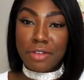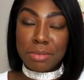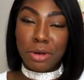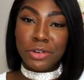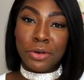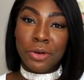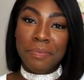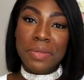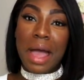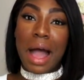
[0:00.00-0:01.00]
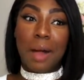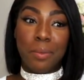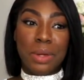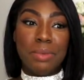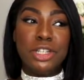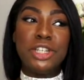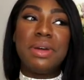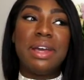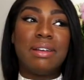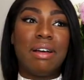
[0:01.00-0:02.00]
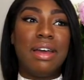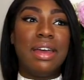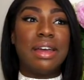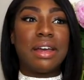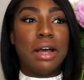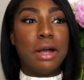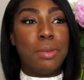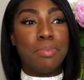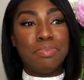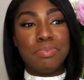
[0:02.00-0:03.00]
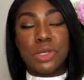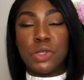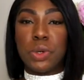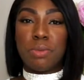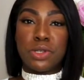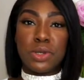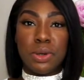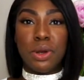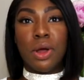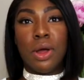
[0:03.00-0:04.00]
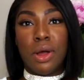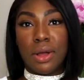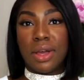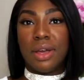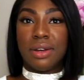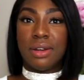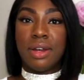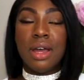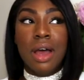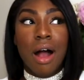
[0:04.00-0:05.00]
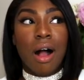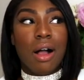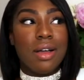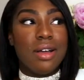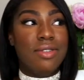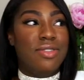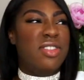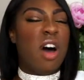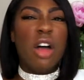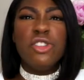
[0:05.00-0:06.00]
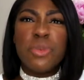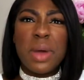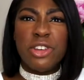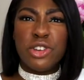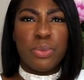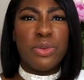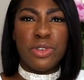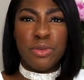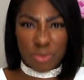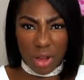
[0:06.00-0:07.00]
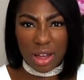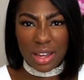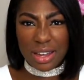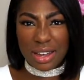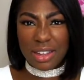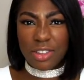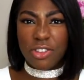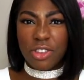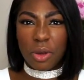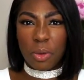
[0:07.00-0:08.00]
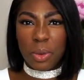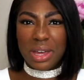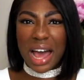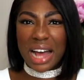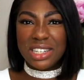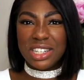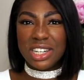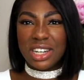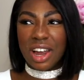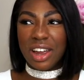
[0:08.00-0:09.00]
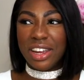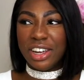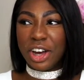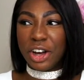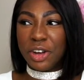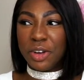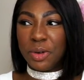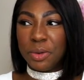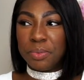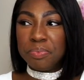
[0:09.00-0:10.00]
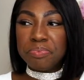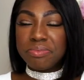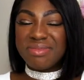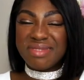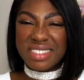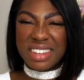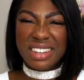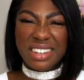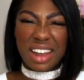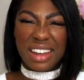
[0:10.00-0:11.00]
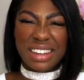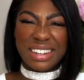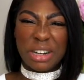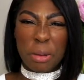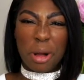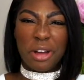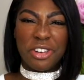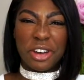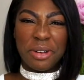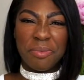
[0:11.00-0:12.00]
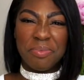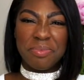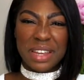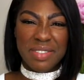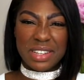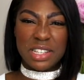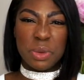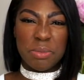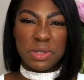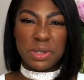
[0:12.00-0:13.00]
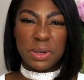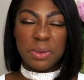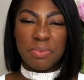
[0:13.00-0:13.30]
model, and we were doing like a swimsuit look, and the underwear just wasn't right, so we had to like go like commando in this bodysuit,